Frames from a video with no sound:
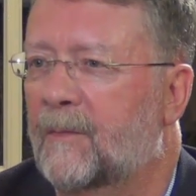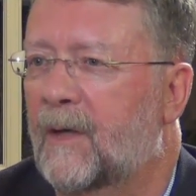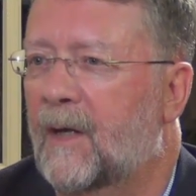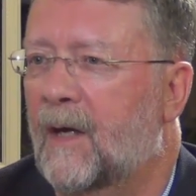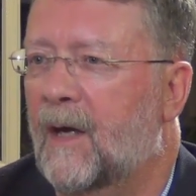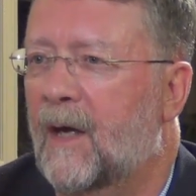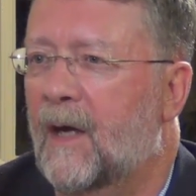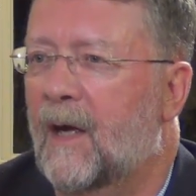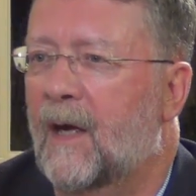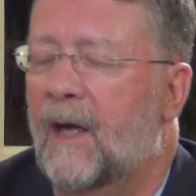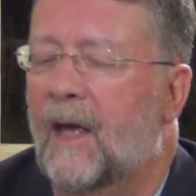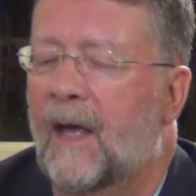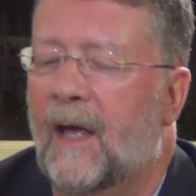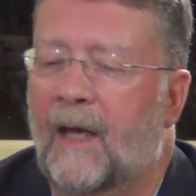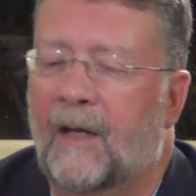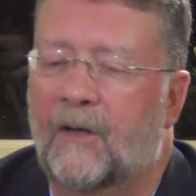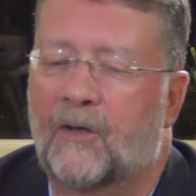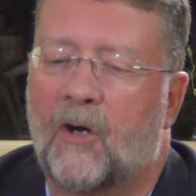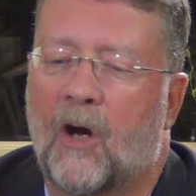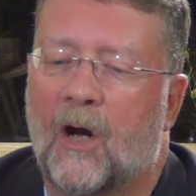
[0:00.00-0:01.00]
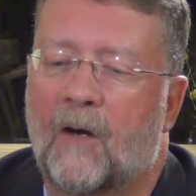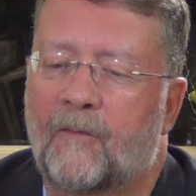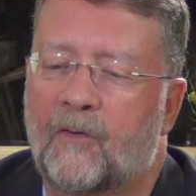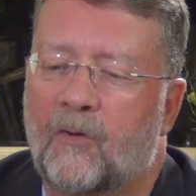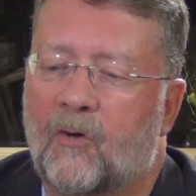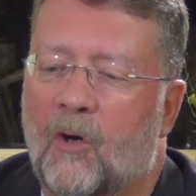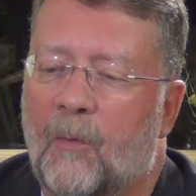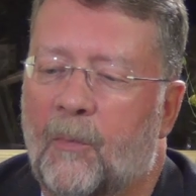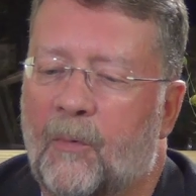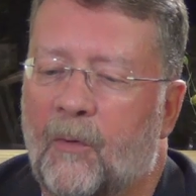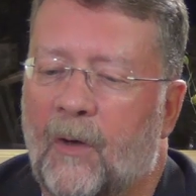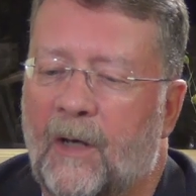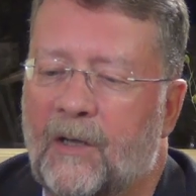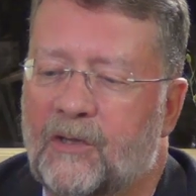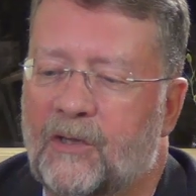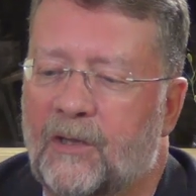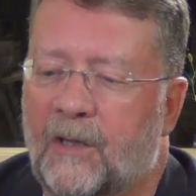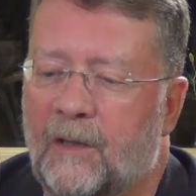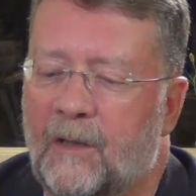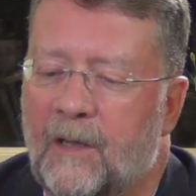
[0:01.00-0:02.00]
Yep. And Carnival
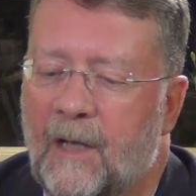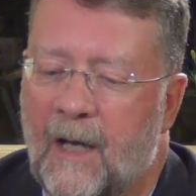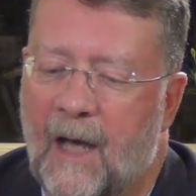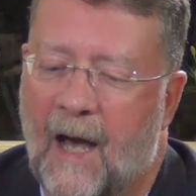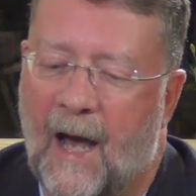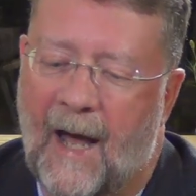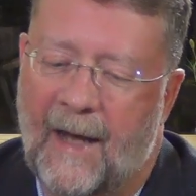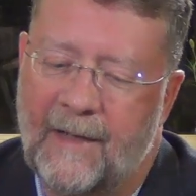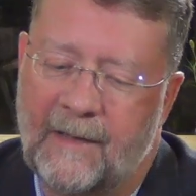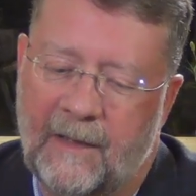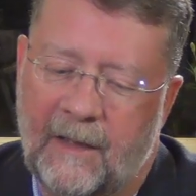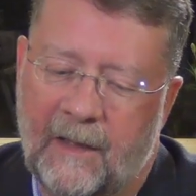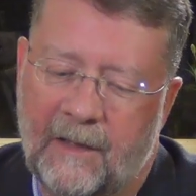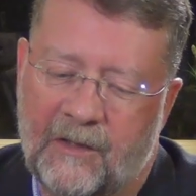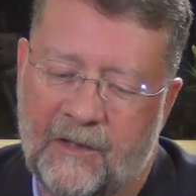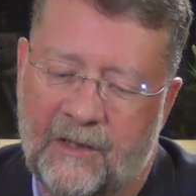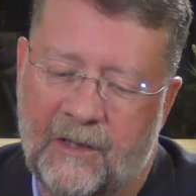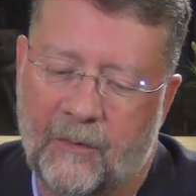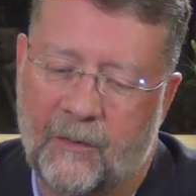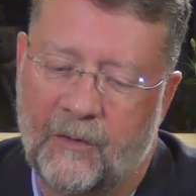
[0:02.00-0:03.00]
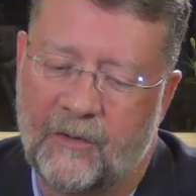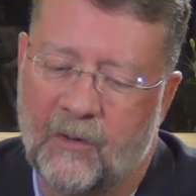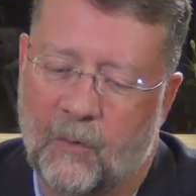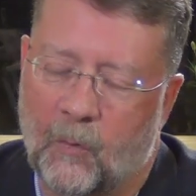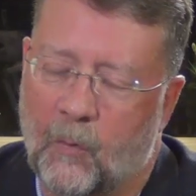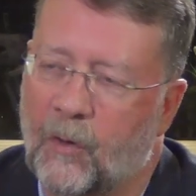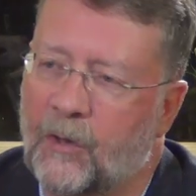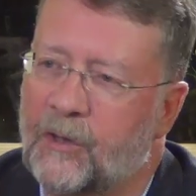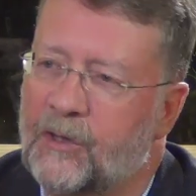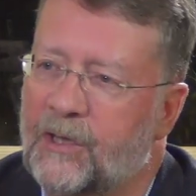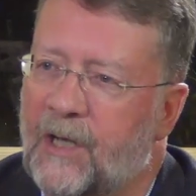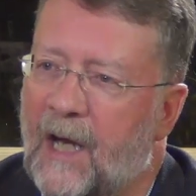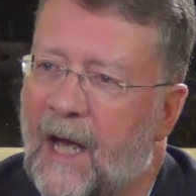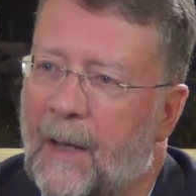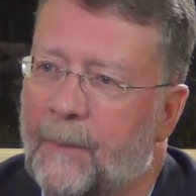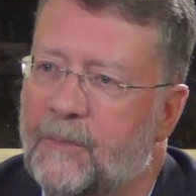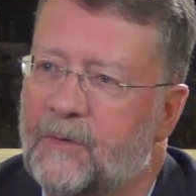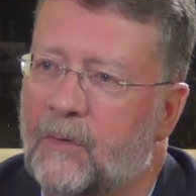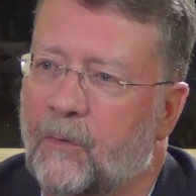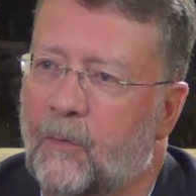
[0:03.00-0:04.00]
Corporation, I did a series of
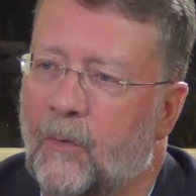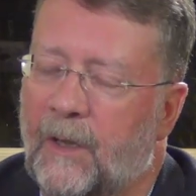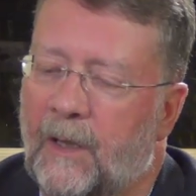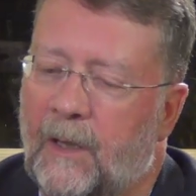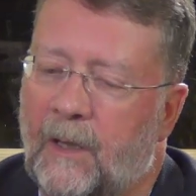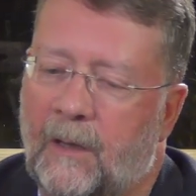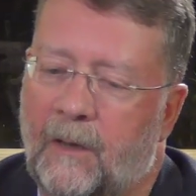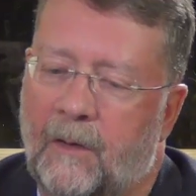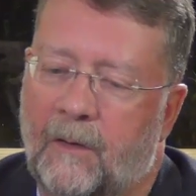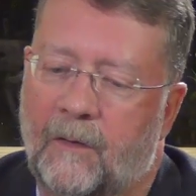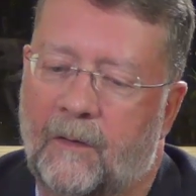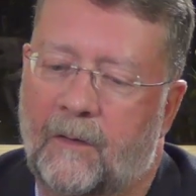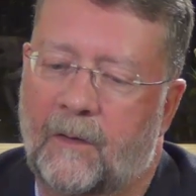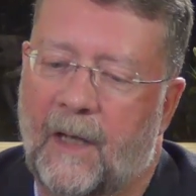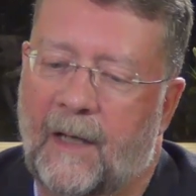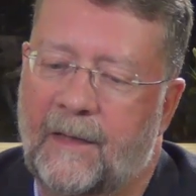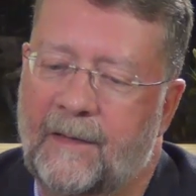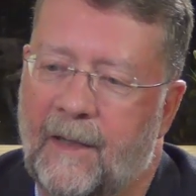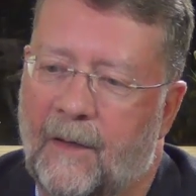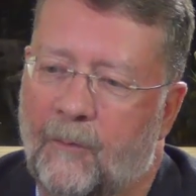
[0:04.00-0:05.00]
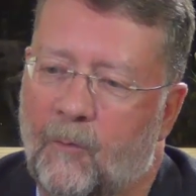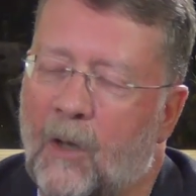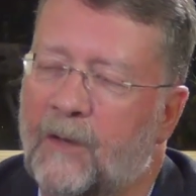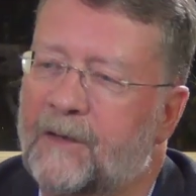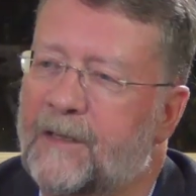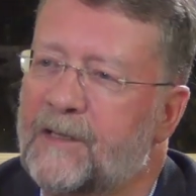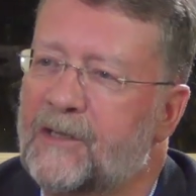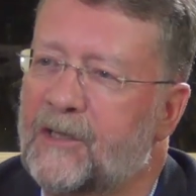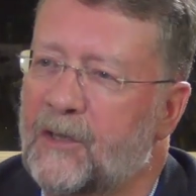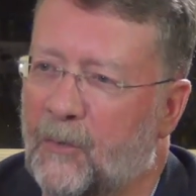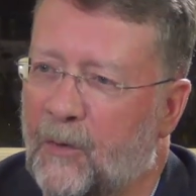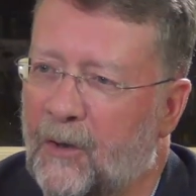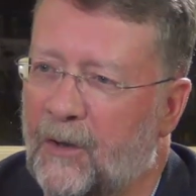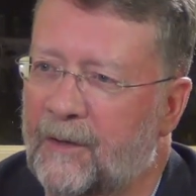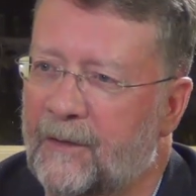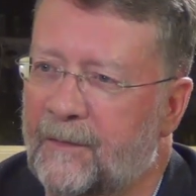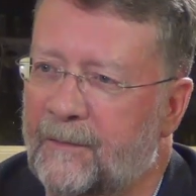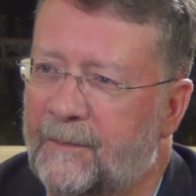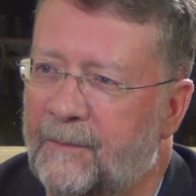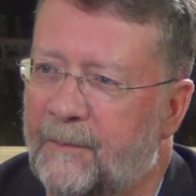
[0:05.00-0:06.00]
workshops with uh, Walt Disney
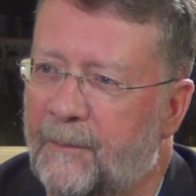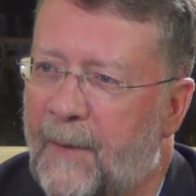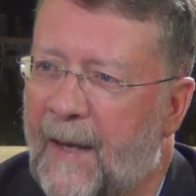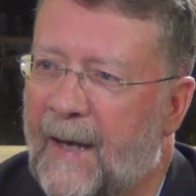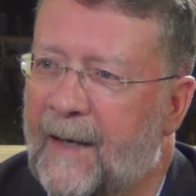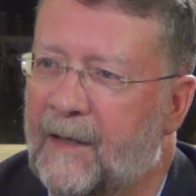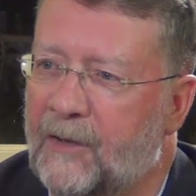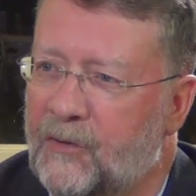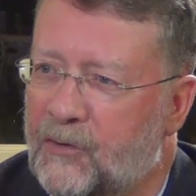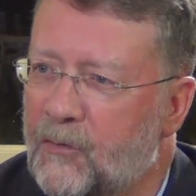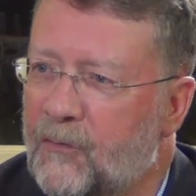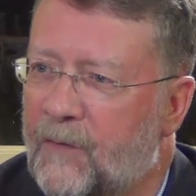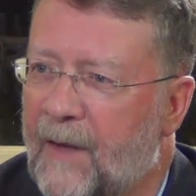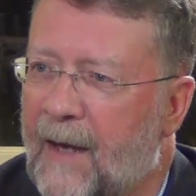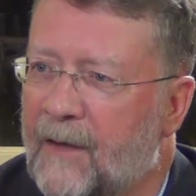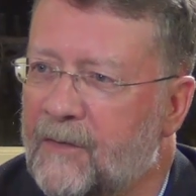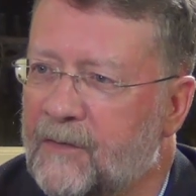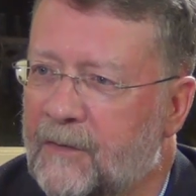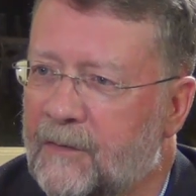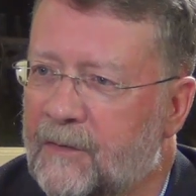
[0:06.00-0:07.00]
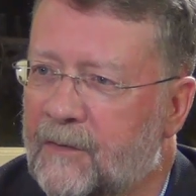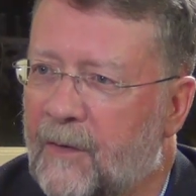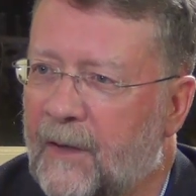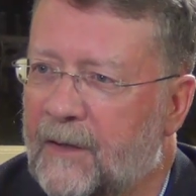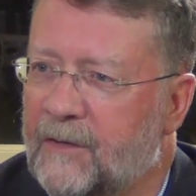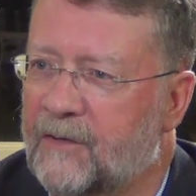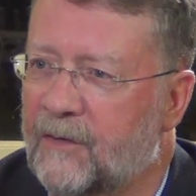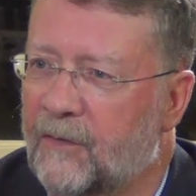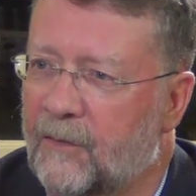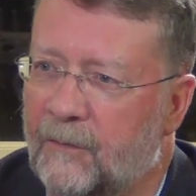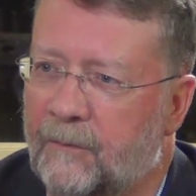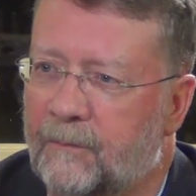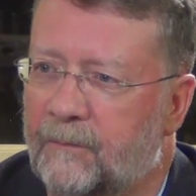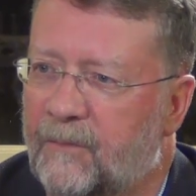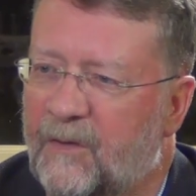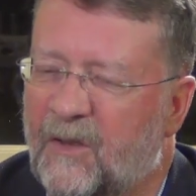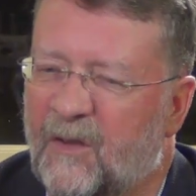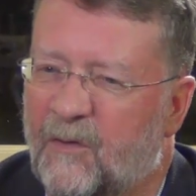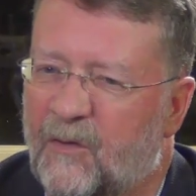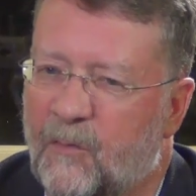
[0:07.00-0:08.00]
World mm-hmm. back in 2000s, right? So
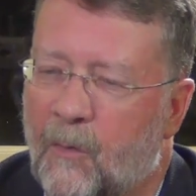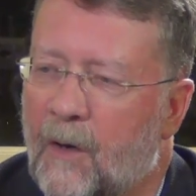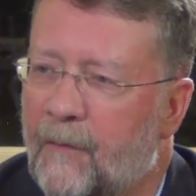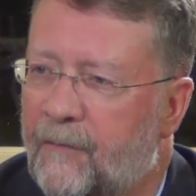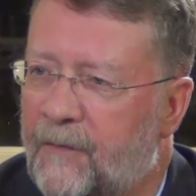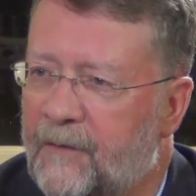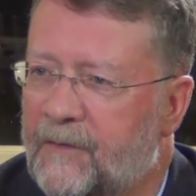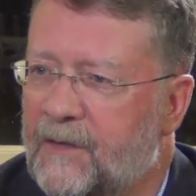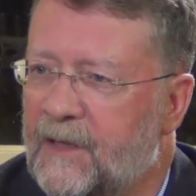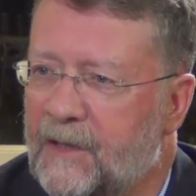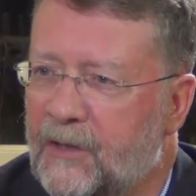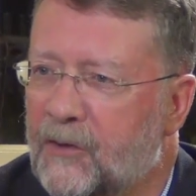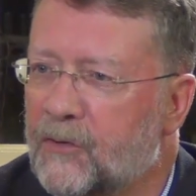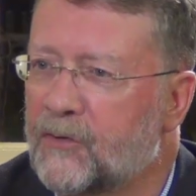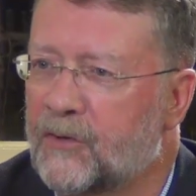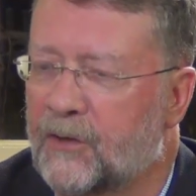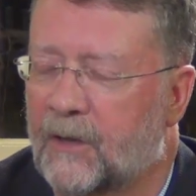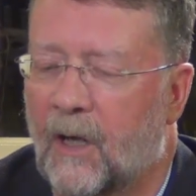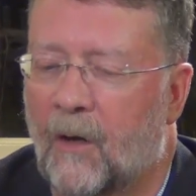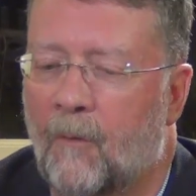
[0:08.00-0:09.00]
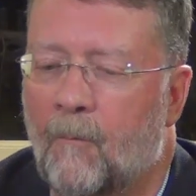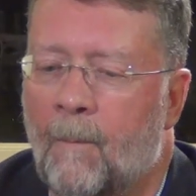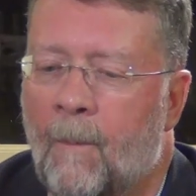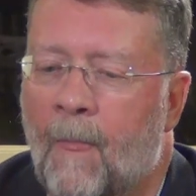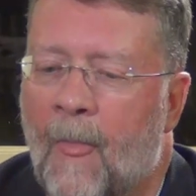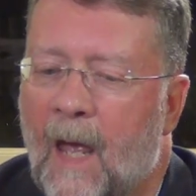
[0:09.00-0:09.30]
you know, 12, 15 years ago.